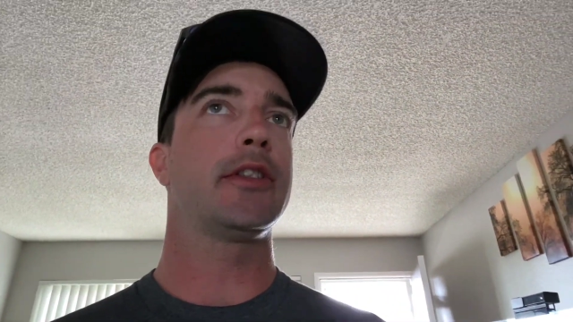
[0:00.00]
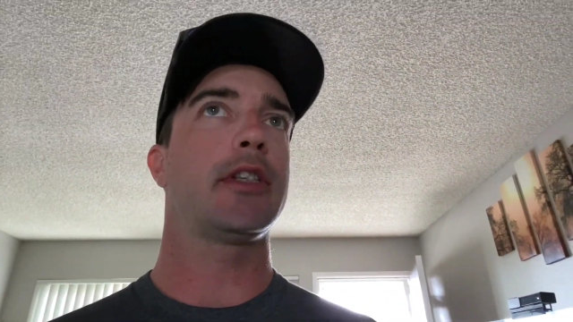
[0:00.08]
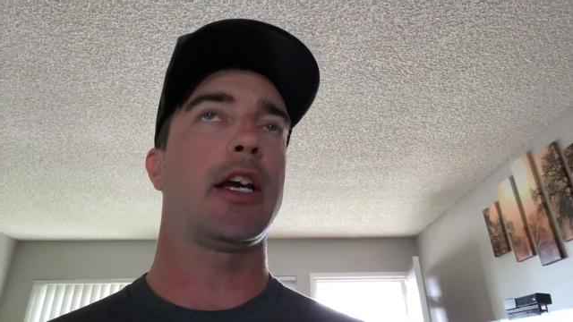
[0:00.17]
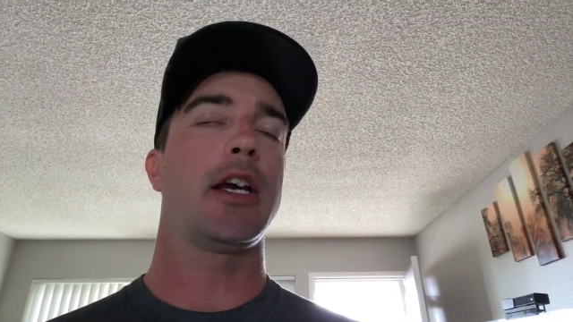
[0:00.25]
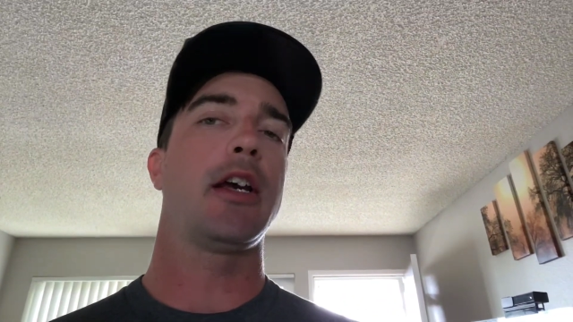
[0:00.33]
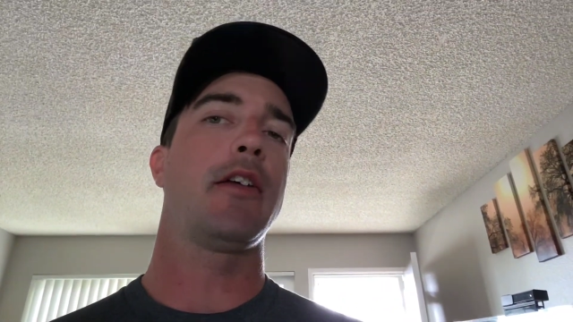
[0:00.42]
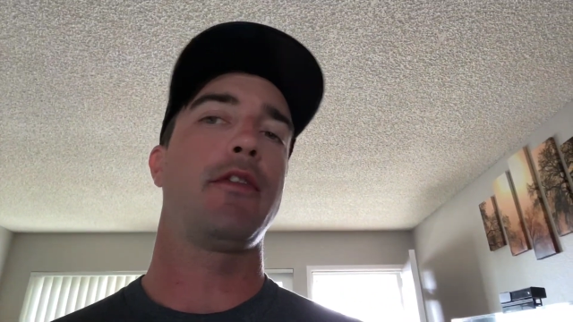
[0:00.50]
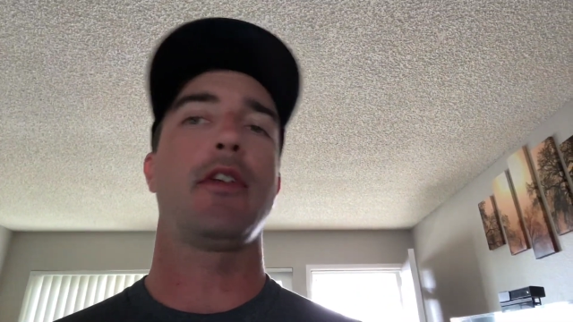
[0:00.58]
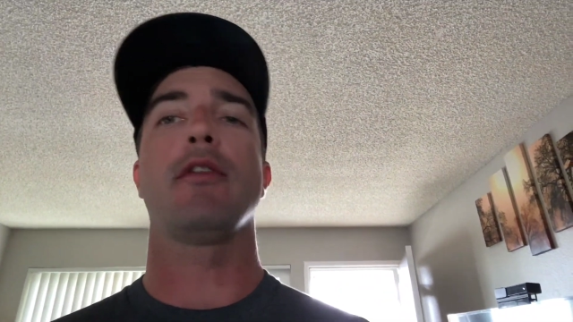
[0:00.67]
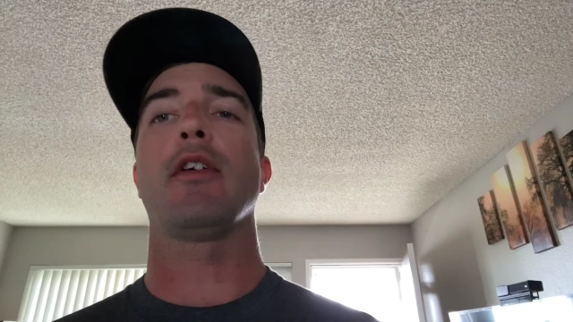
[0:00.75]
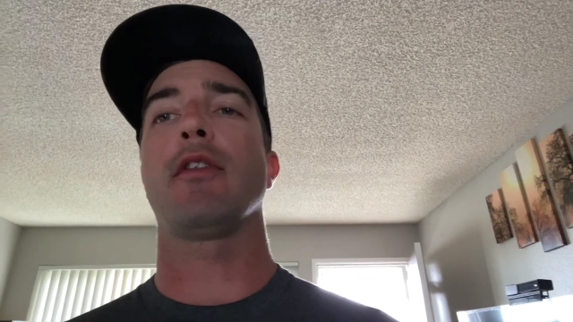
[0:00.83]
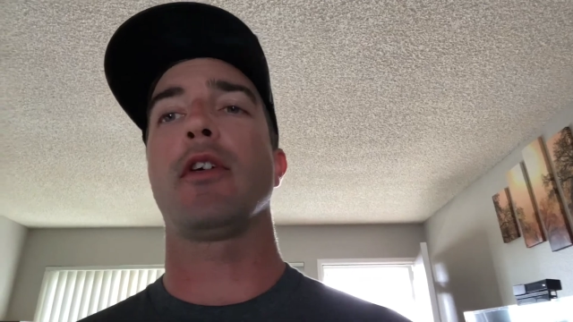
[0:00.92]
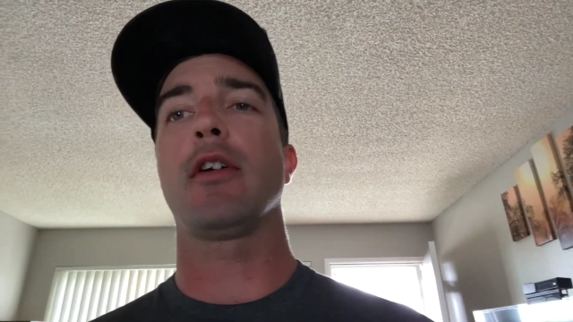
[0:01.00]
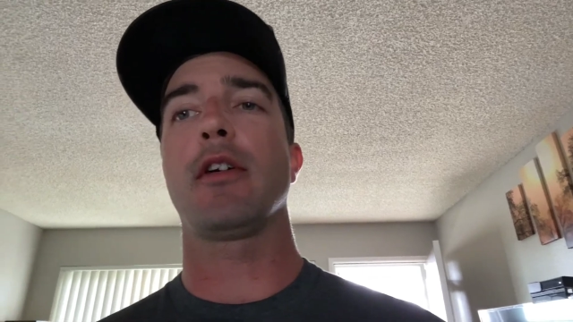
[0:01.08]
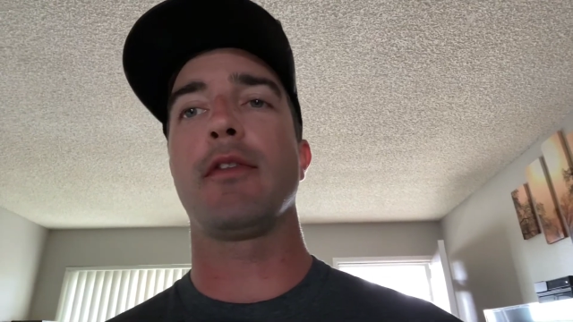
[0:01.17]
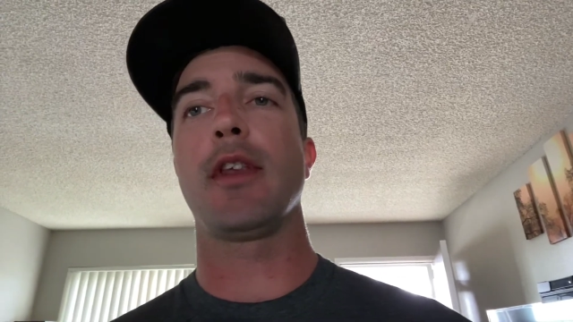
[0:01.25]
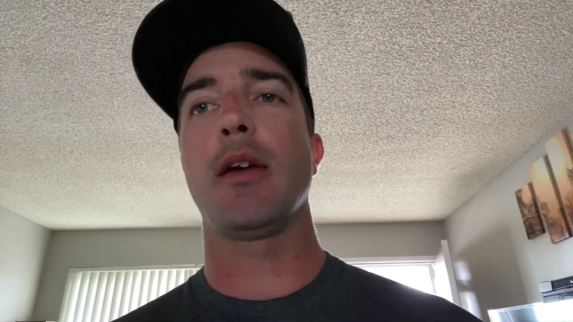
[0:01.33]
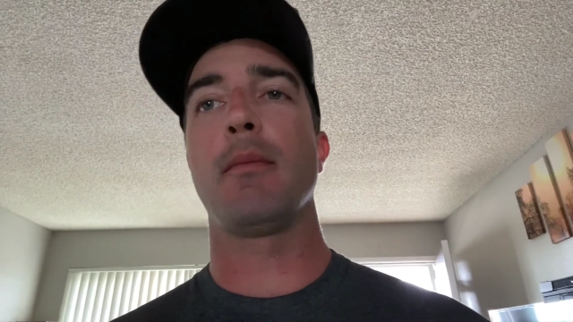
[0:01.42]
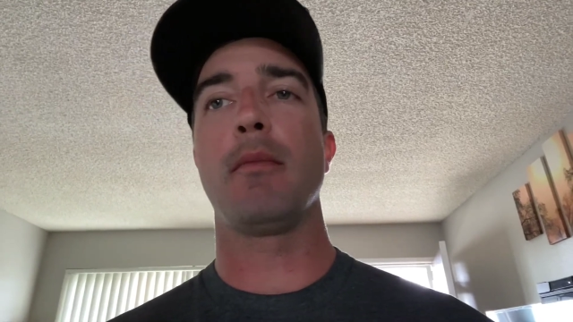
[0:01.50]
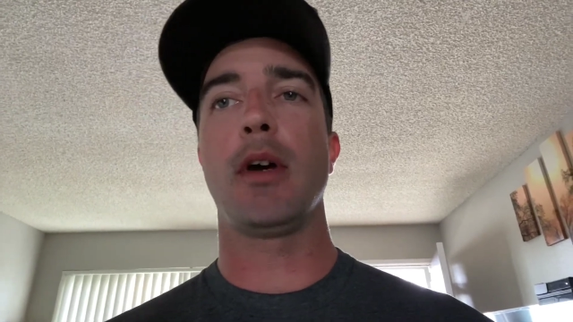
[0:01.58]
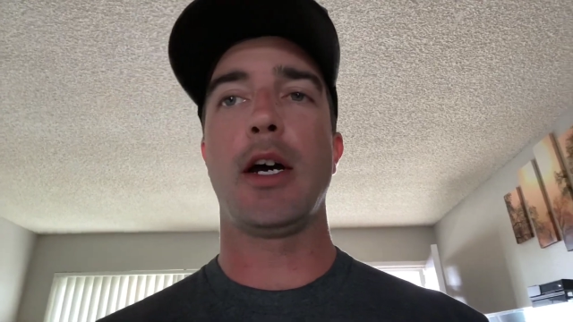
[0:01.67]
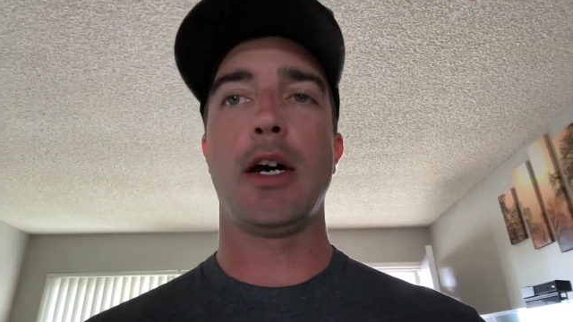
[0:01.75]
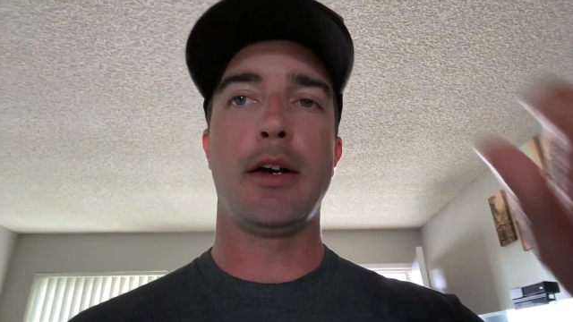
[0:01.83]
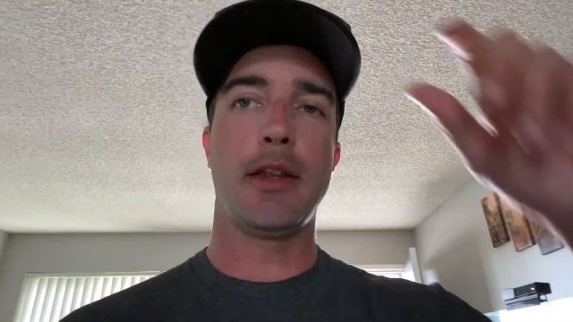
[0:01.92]
If you've ever heard of them,
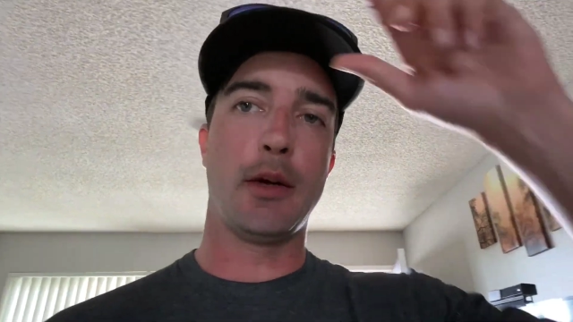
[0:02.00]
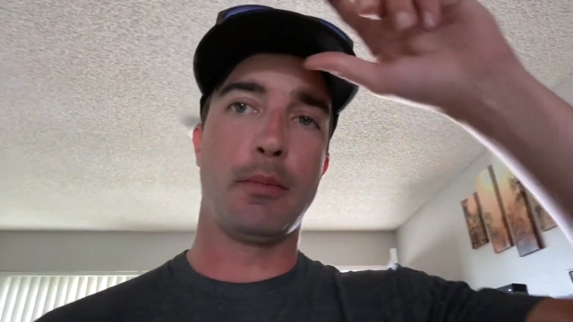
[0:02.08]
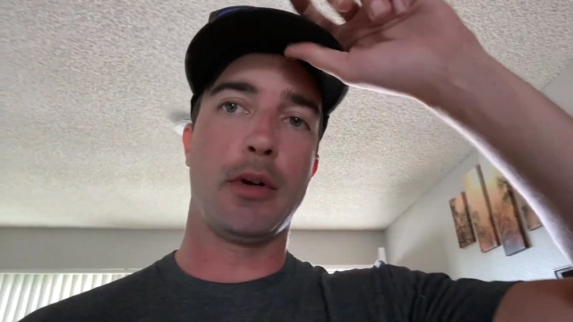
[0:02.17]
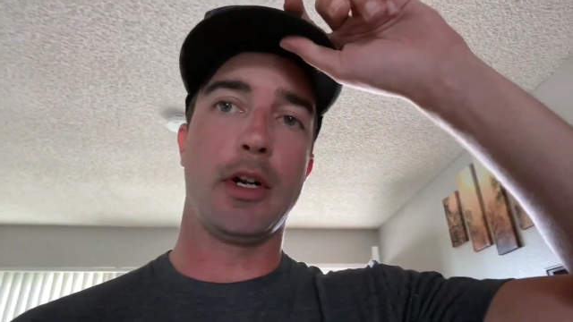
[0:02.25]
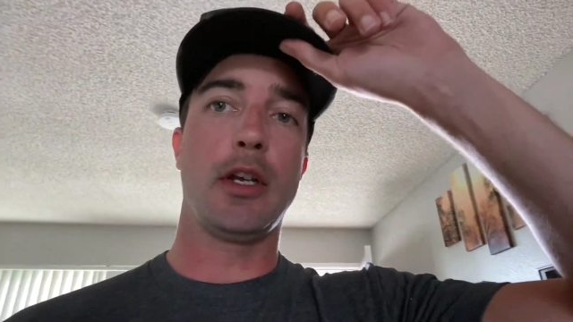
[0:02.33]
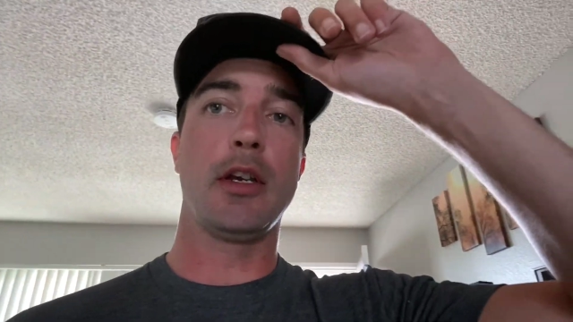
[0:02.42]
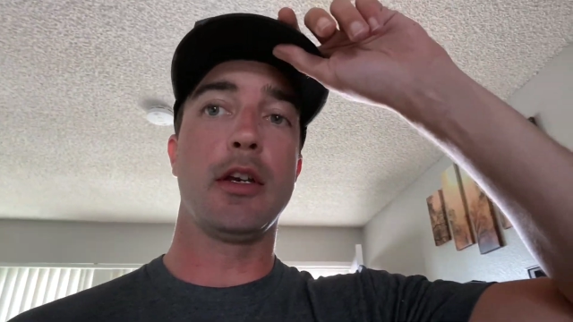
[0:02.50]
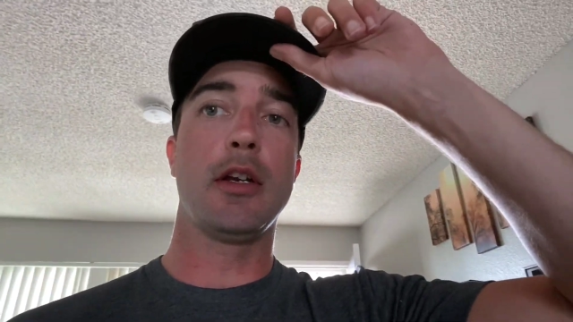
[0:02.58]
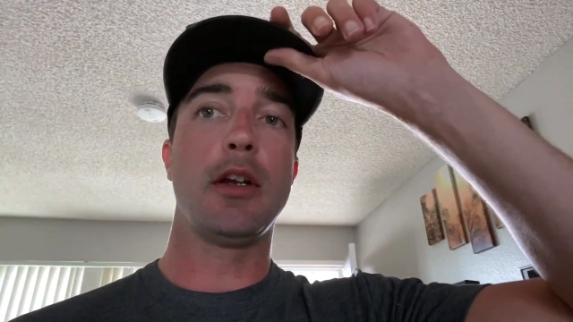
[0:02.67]
they're pretty good.